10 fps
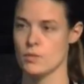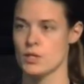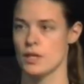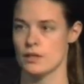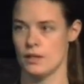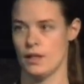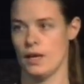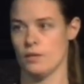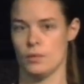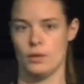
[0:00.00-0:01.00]
object, and
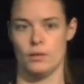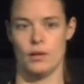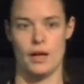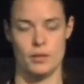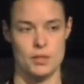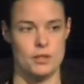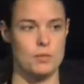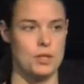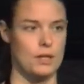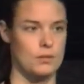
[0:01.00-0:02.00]
that arguments
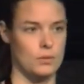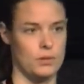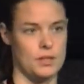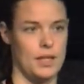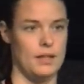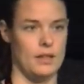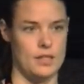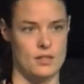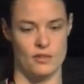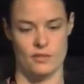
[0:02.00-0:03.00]
object will contain a
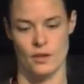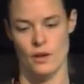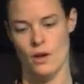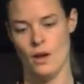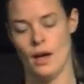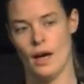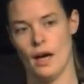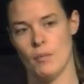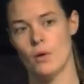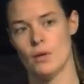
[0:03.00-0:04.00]
list of
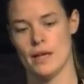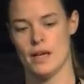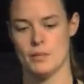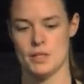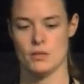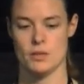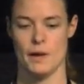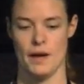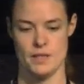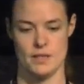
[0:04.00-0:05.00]
all the arguments that was
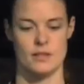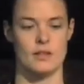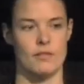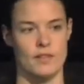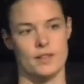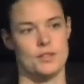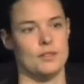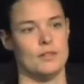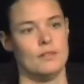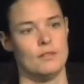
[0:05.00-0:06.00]
passed into that function,
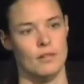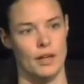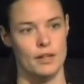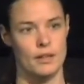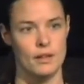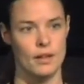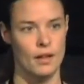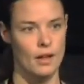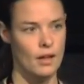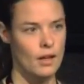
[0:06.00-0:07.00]
right?
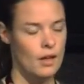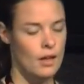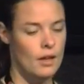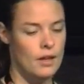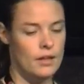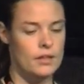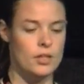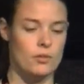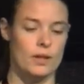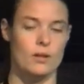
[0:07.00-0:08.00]

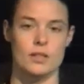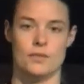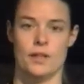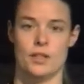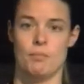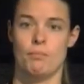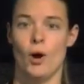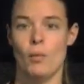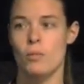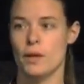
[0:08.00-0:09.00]
So if we call this function
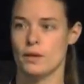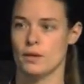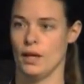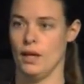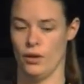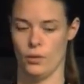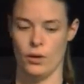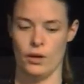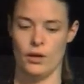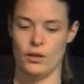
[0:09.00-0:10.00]
Bob with hello
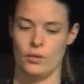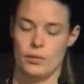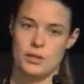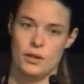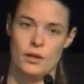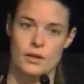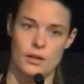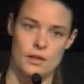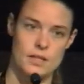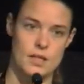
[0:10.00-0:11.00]
world, or return,
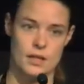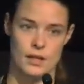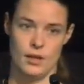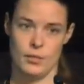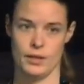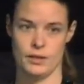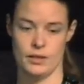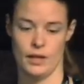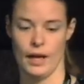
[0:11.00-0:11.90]
the second element